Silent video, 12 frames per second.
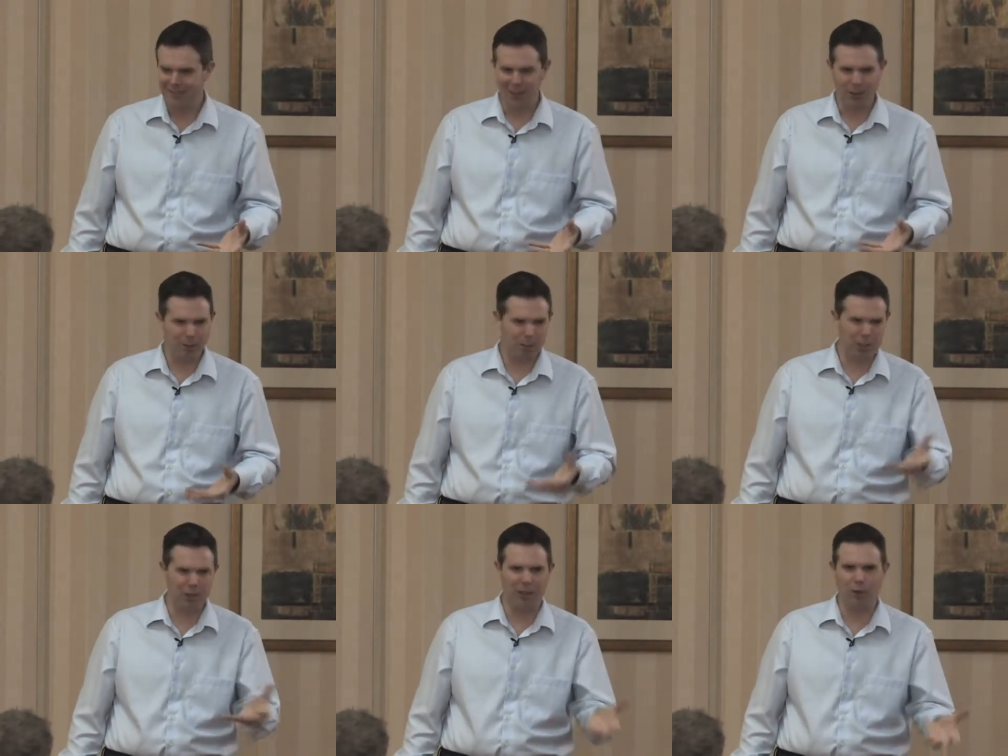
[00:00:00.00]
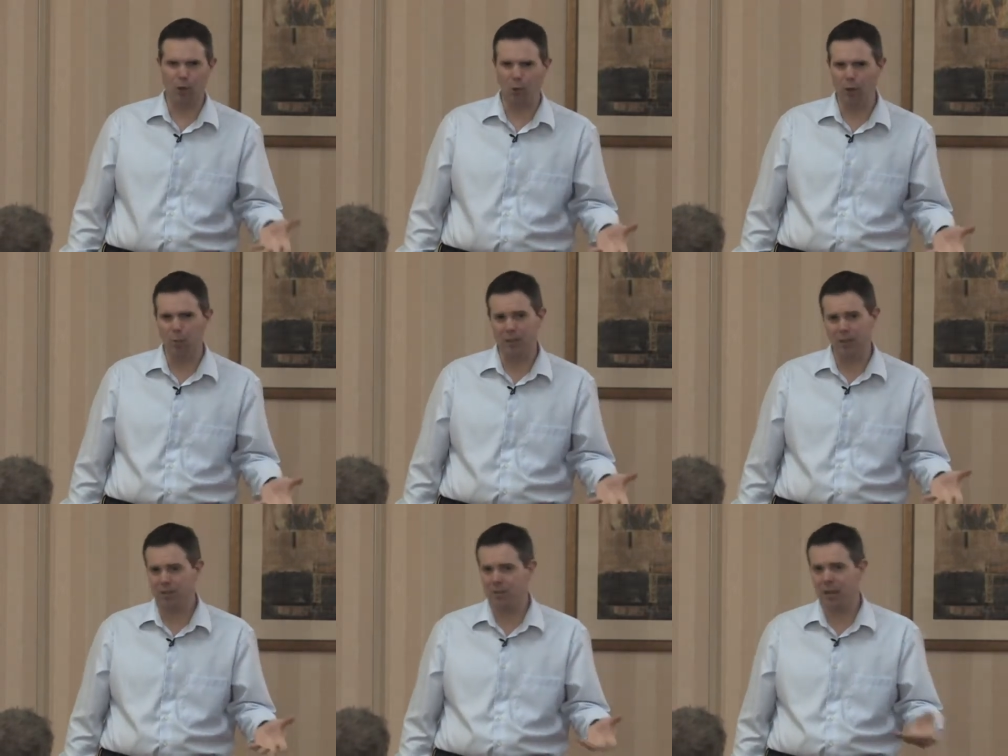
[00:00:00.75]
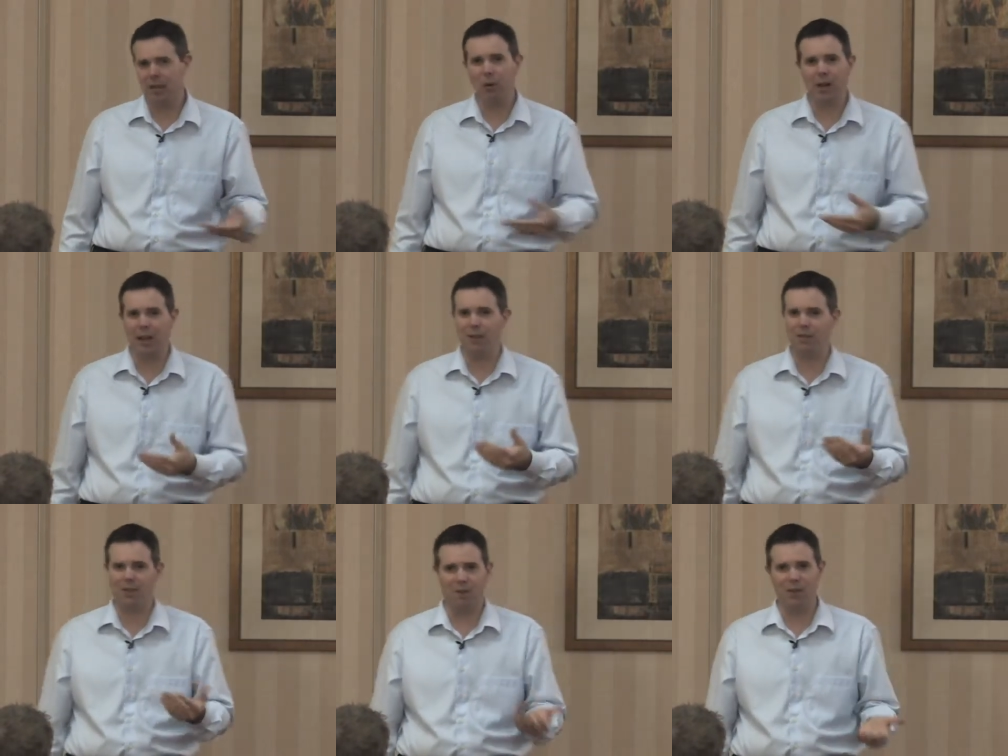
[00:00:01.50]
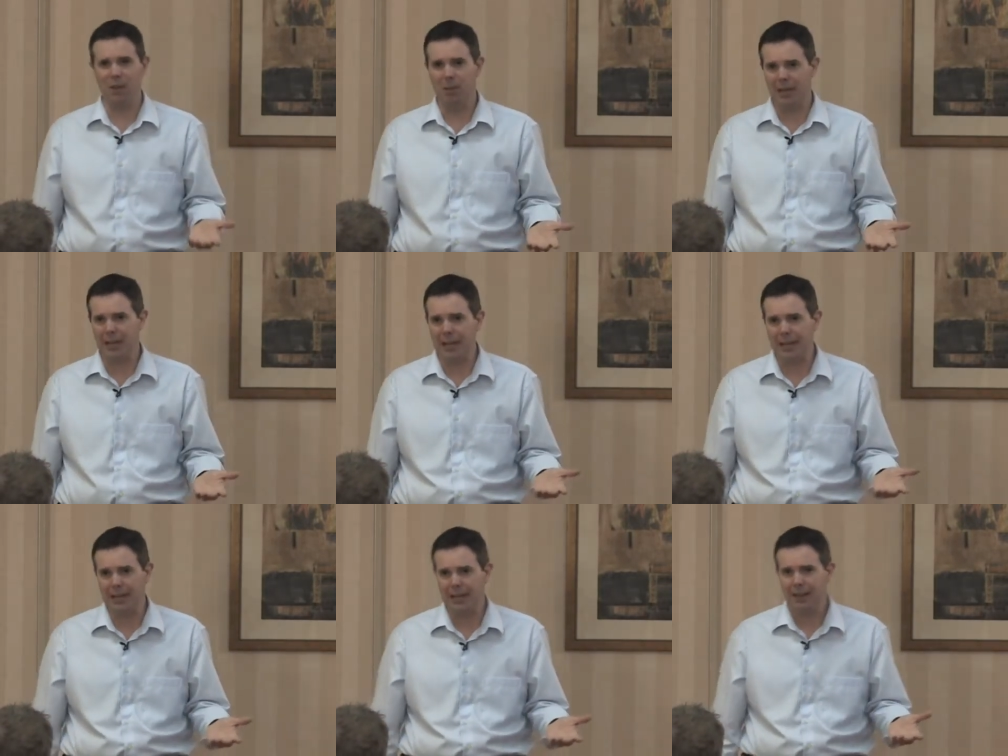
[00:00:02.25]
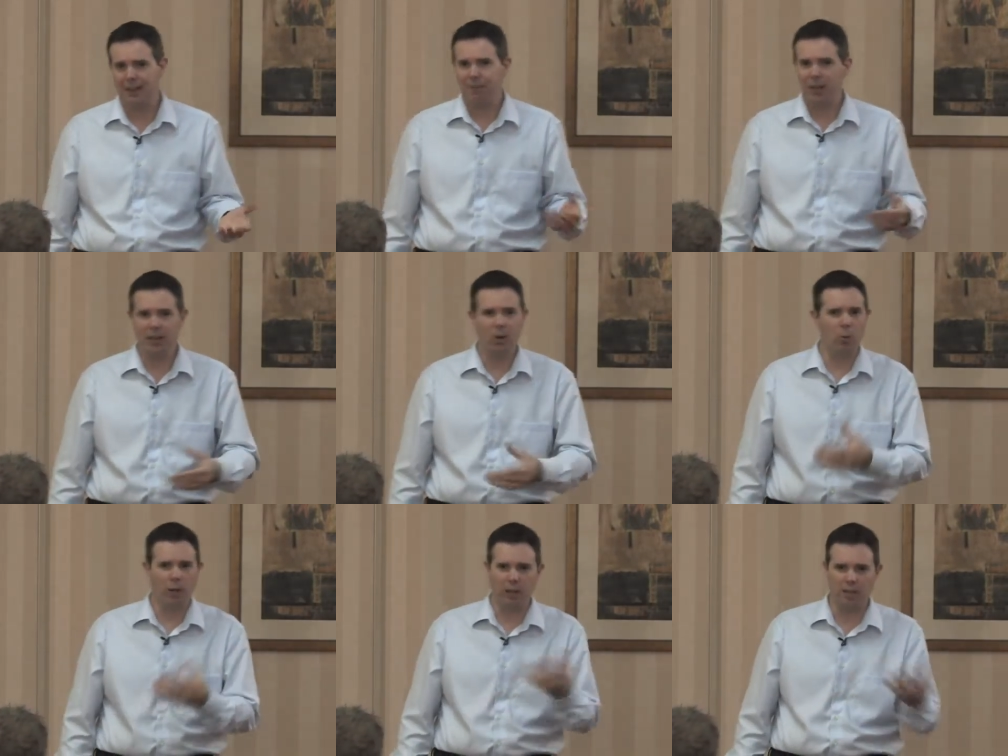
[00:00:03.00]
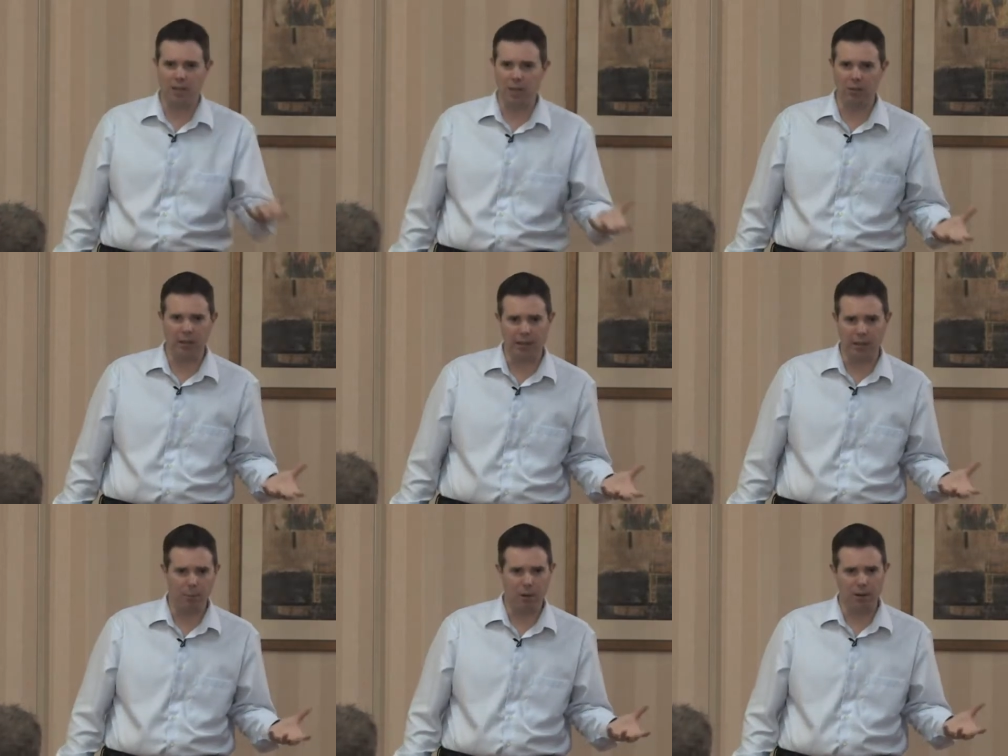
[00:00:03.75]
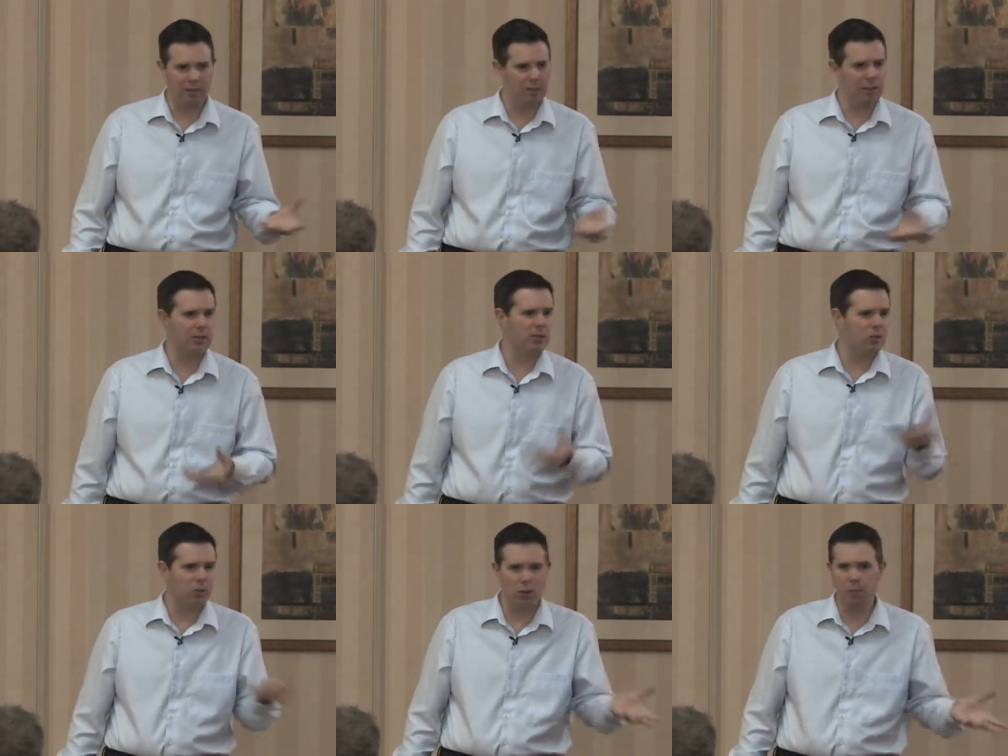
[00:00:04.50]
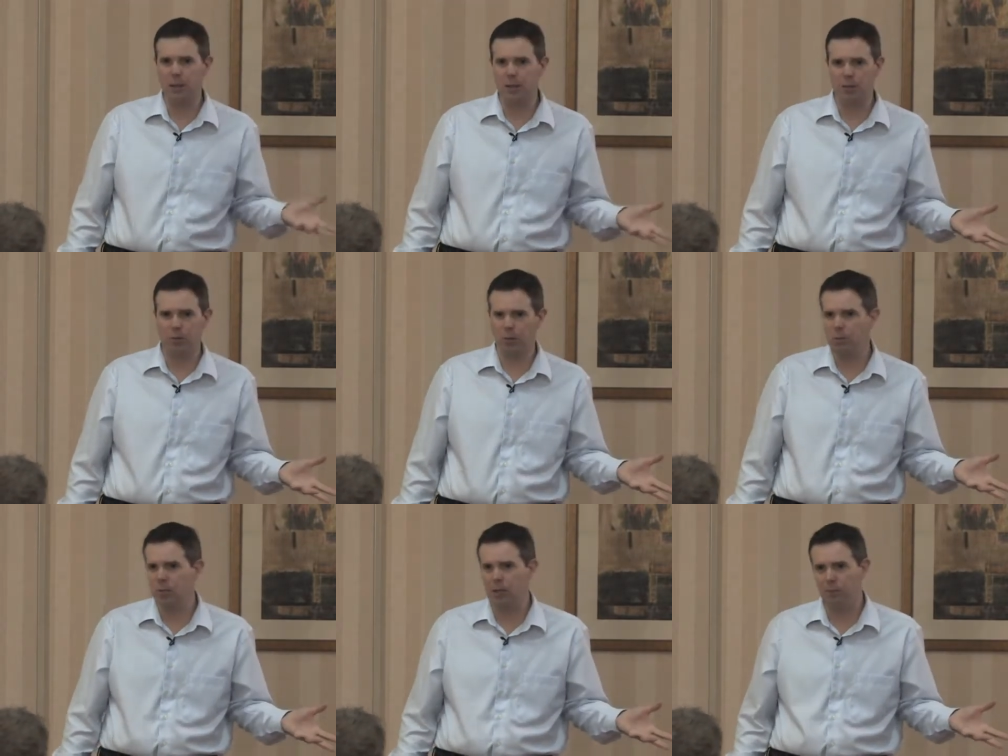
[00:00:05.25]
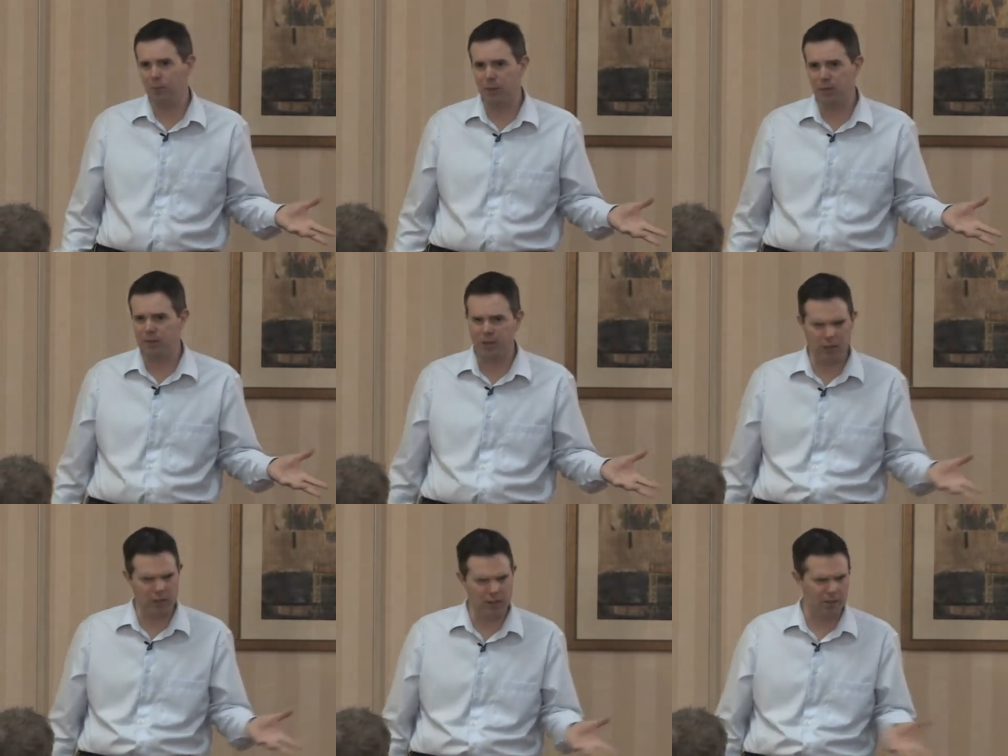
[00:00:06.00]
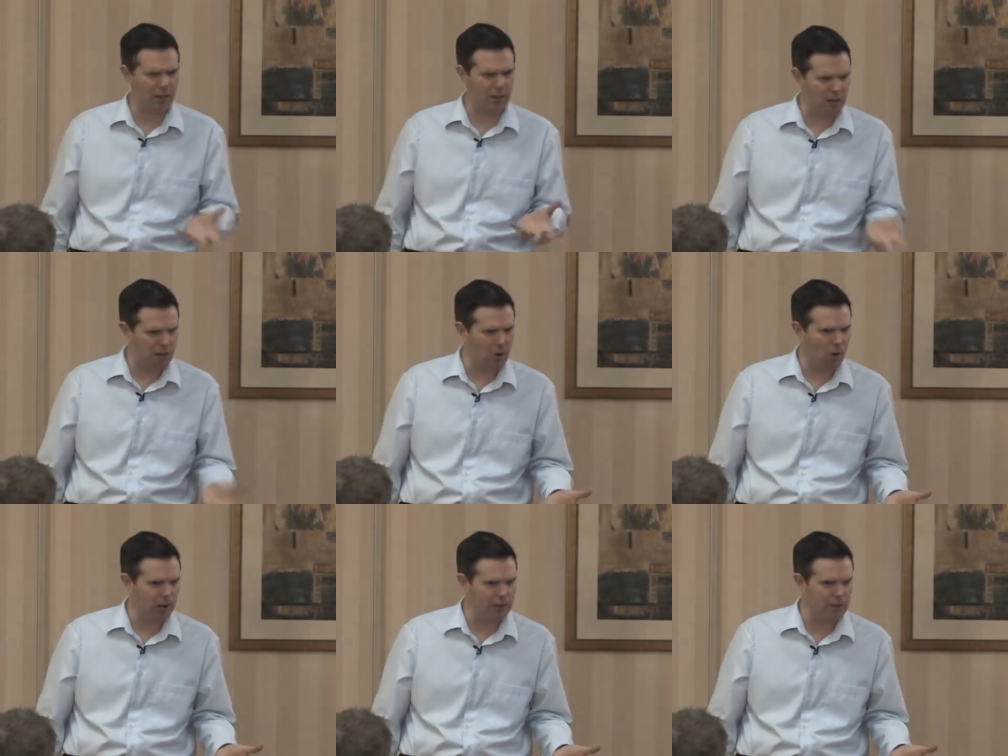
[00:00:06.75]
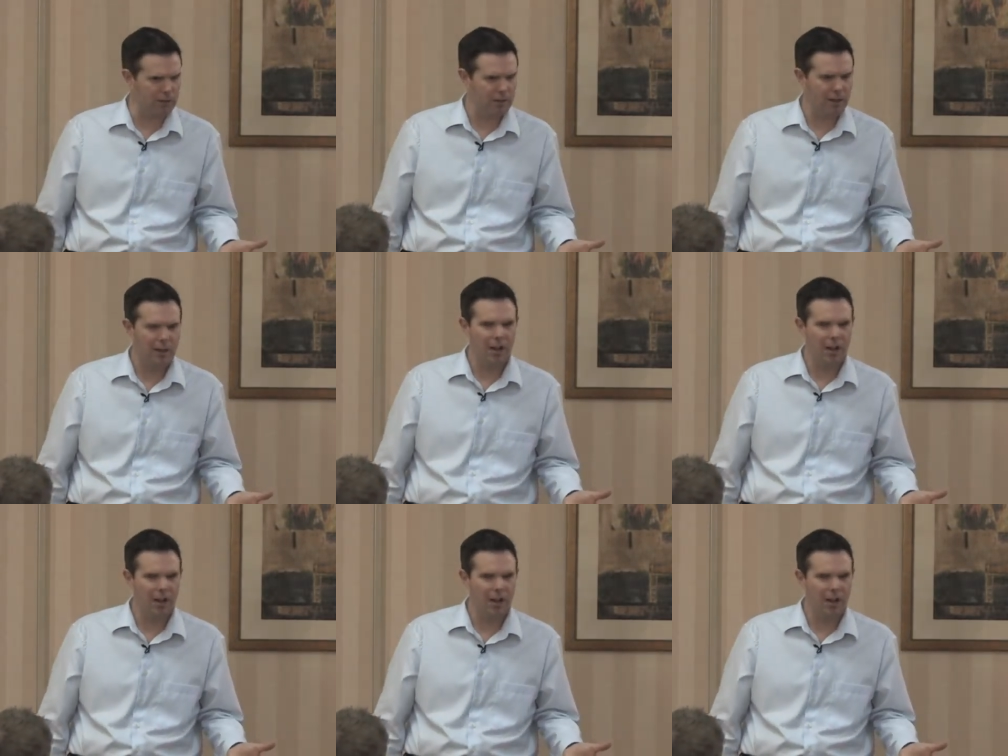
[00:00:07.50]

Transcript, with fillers: you know, especially if you're a woman, you're saying, I want to have some femininity. I don't want to sound like I'm part of the Eastern European swim team from the 70s on steroids.